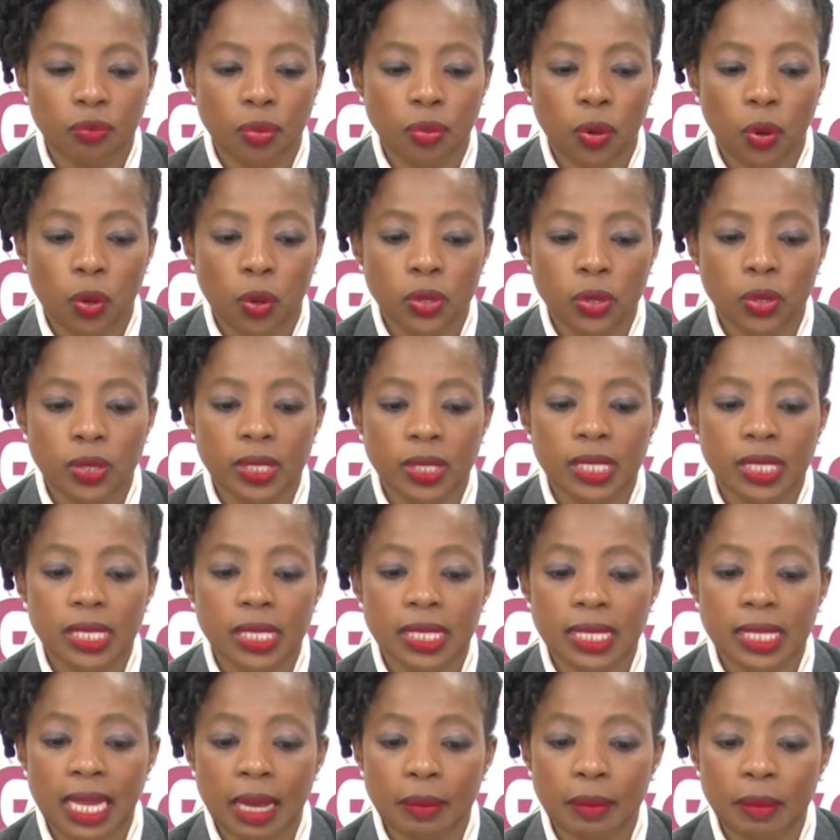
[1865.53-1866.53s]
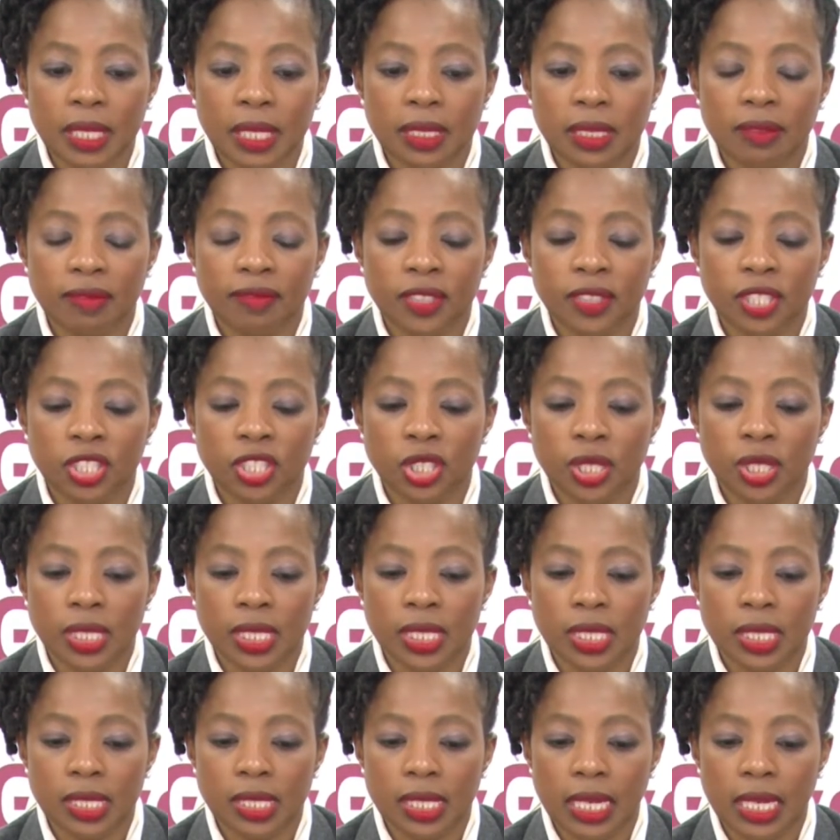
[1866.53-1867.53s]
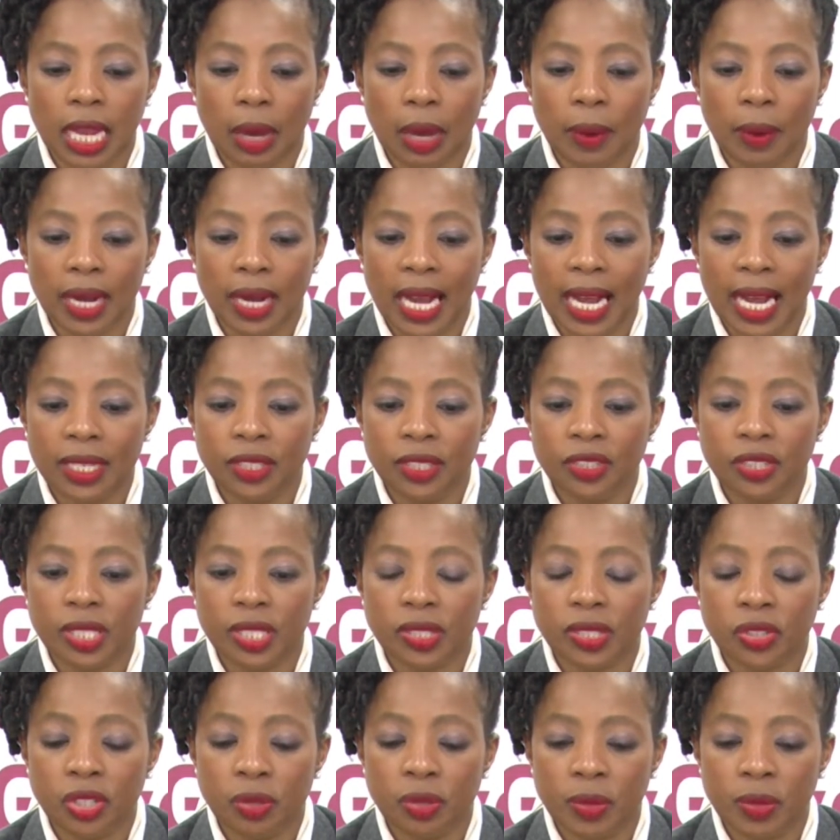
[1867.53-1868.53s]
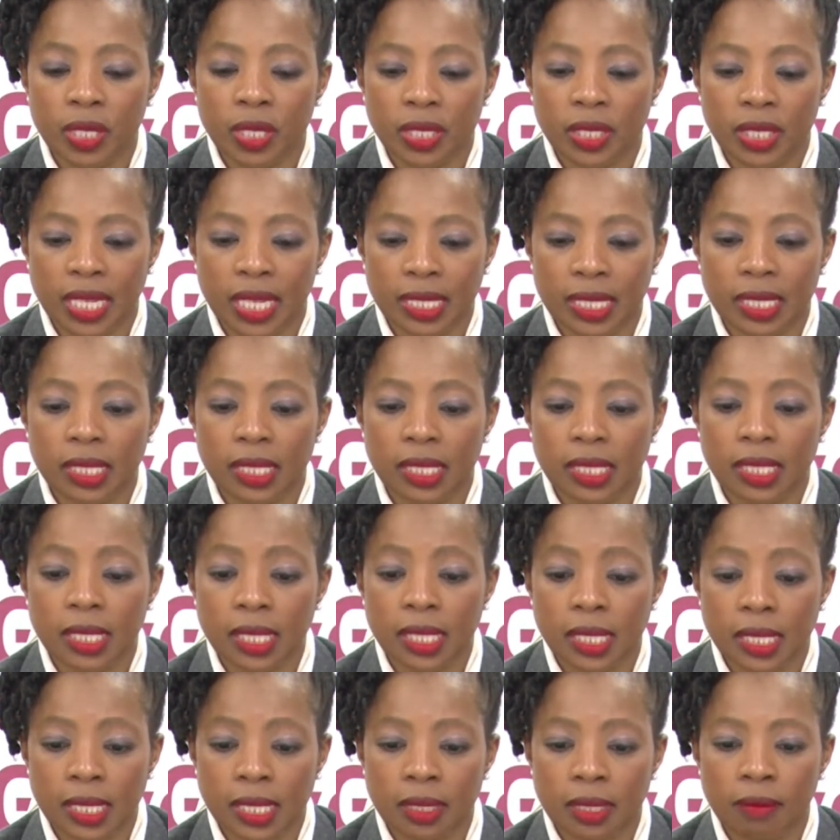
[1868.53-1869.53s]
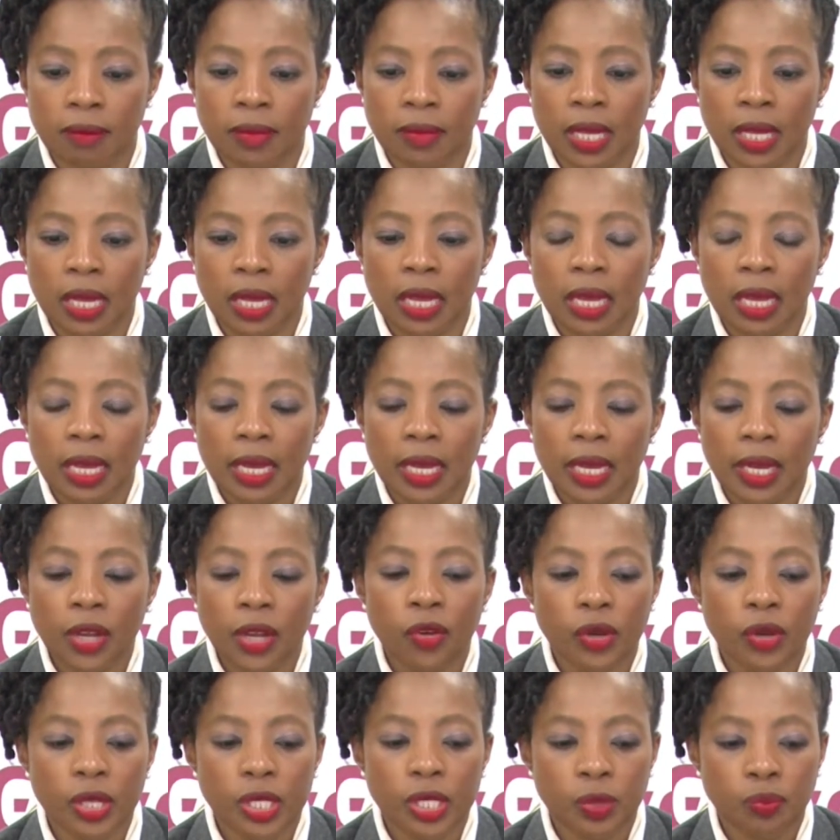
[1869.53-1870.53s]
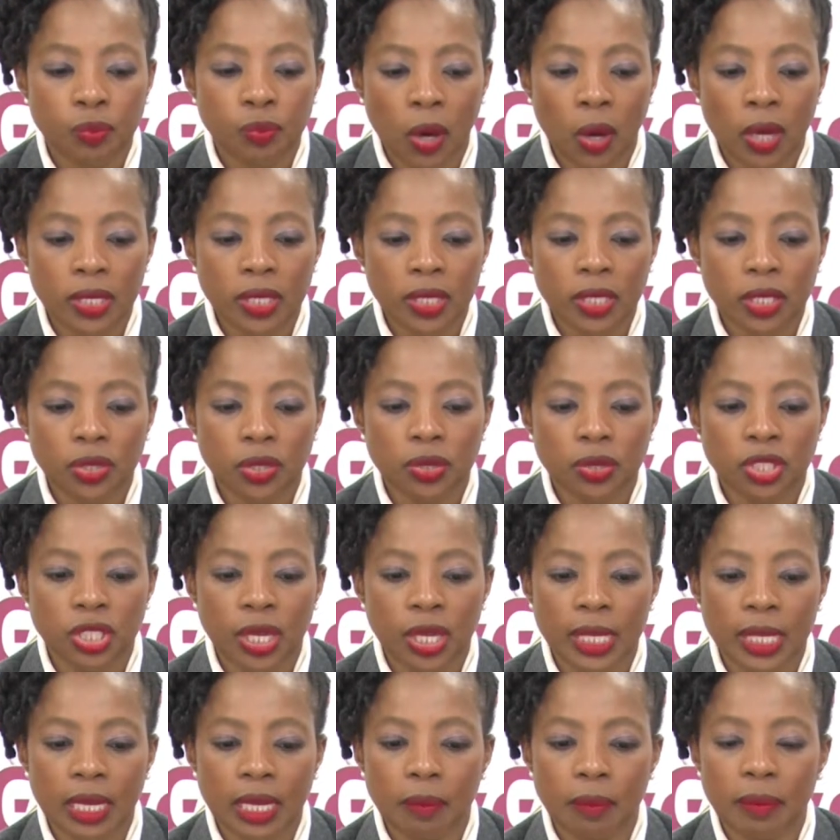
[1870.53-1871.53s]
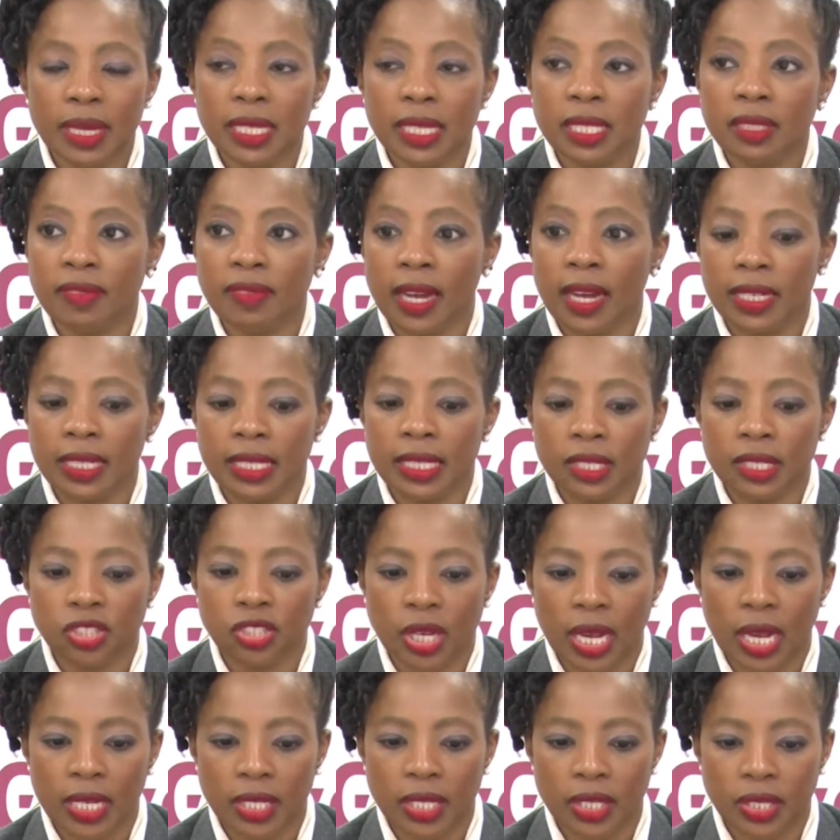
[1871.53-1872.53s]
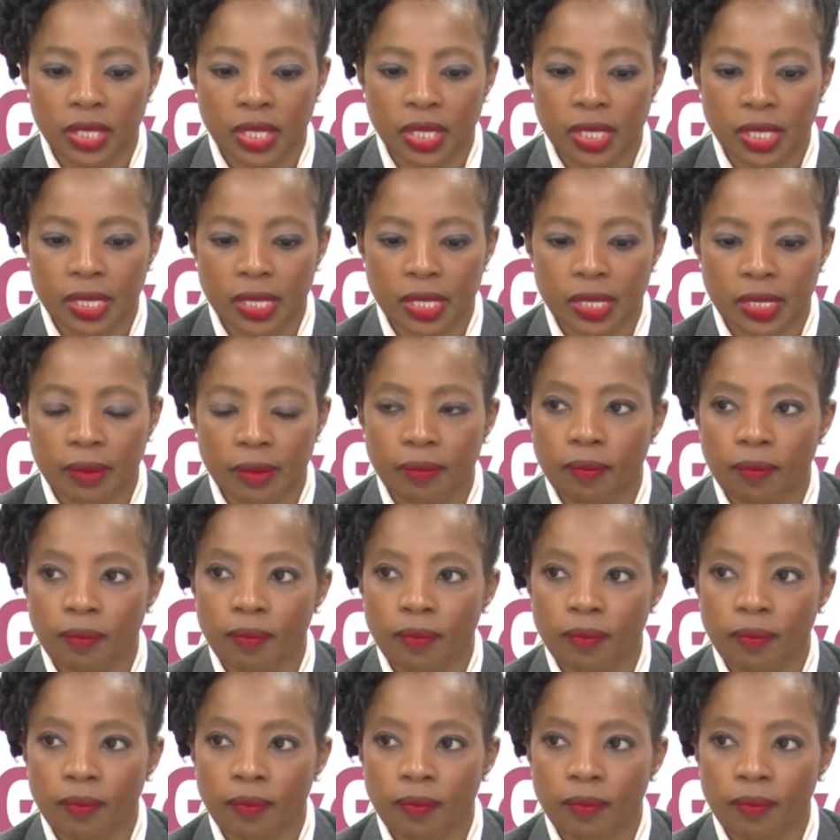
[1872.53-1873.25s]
report on systemic deficiencies in our country's criminal justice system in responding to gender-based violence challenges.